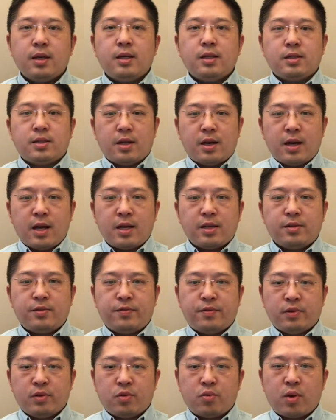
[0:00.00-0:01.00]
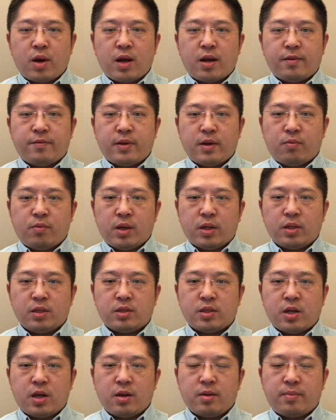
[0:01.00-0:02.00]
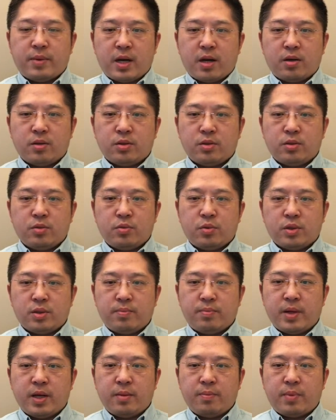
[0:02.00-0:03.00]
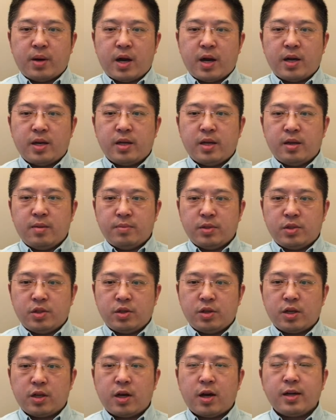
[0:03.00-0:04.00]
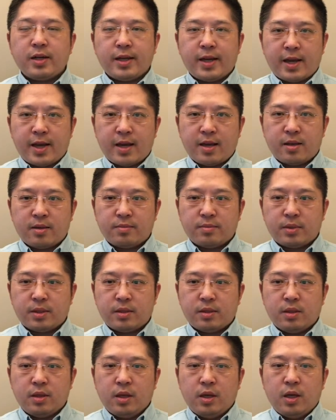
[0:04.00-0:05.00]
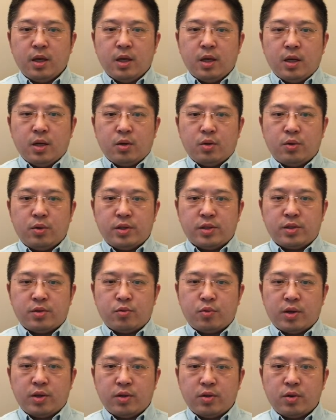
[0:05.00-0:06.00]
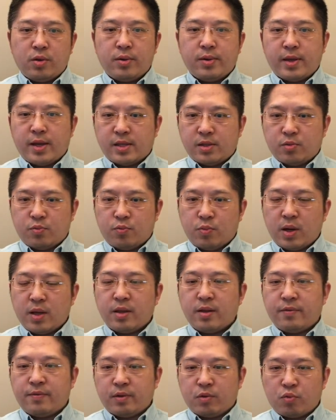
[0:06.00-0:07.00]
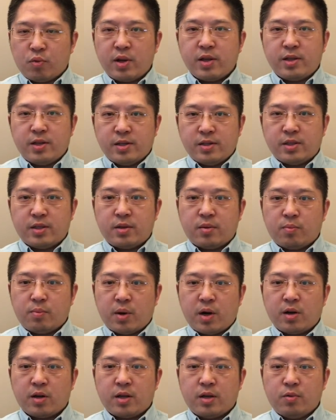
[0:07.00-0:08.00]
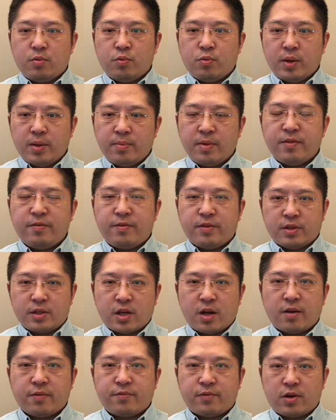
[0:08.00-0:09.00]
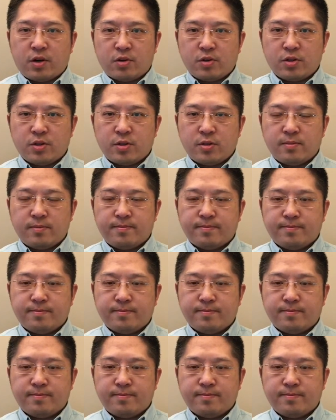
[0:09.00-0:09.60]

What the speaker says: The last photograph I want to talk about was made by Imogen Cunningham, who is renowned as one of the greatest American women photographers.